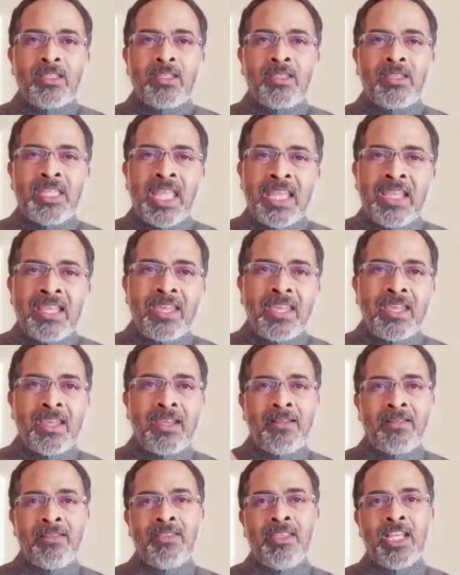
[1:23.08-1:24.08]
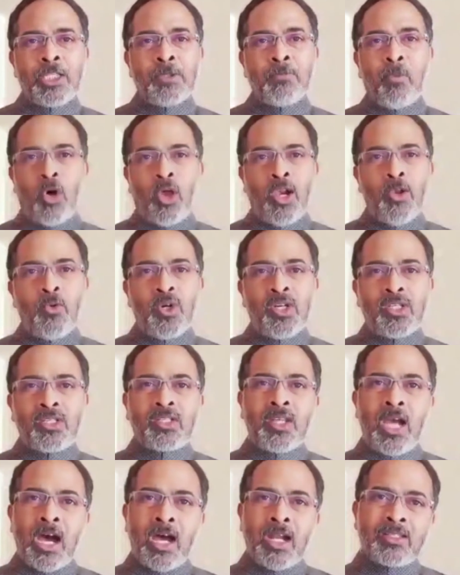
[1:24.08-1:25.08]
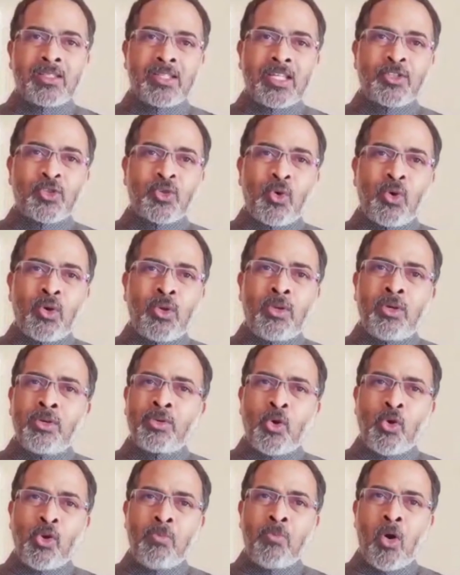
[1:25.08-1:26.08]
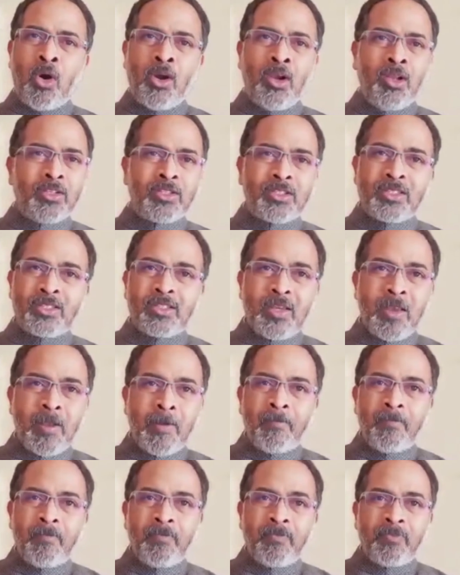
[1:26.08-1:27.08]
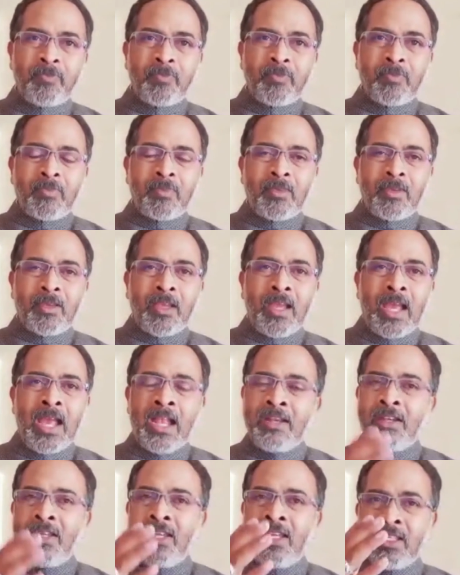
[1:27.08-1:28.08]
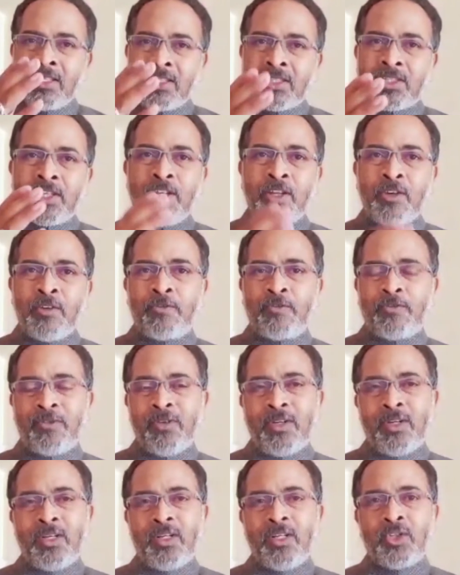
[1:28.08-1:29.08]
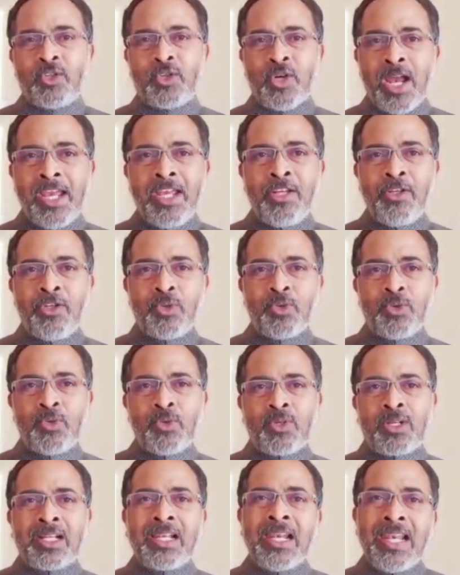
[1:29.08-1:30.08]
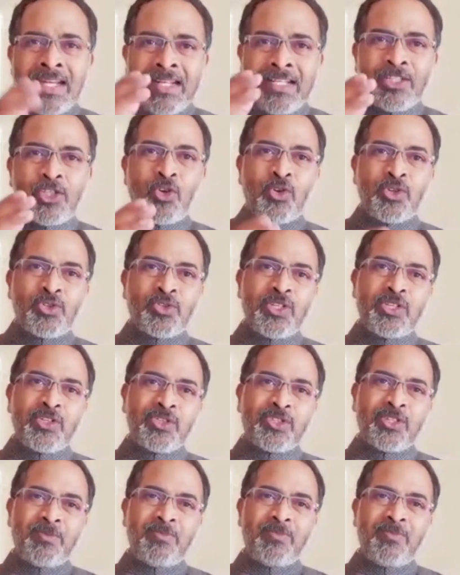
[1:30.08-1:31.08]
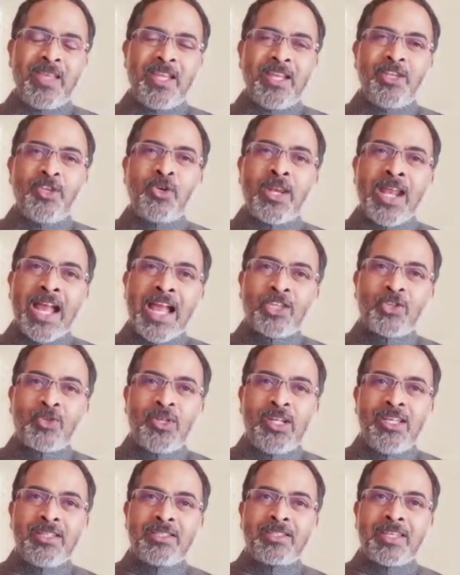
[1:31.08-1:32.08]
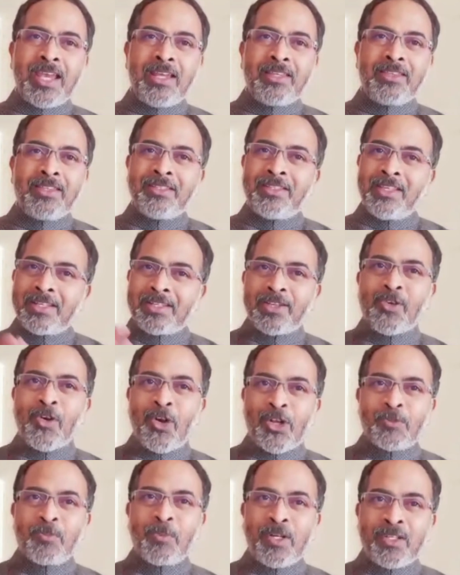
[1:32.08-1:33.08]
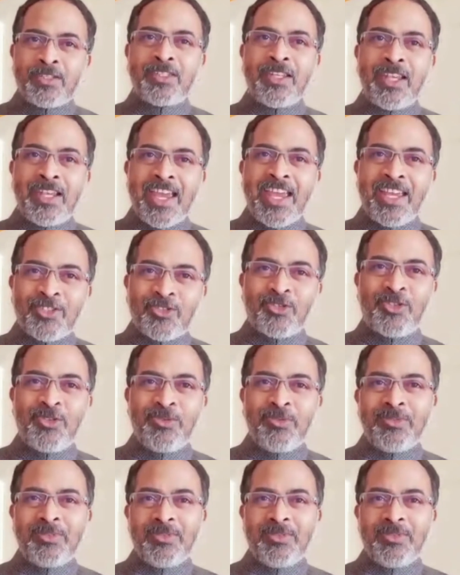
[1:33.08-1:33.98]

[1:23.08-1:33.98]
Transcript: thinking these Bollywood stars as role models. And instead of trying to cleanse your system, you're actually saying that there's a conspiracy against you?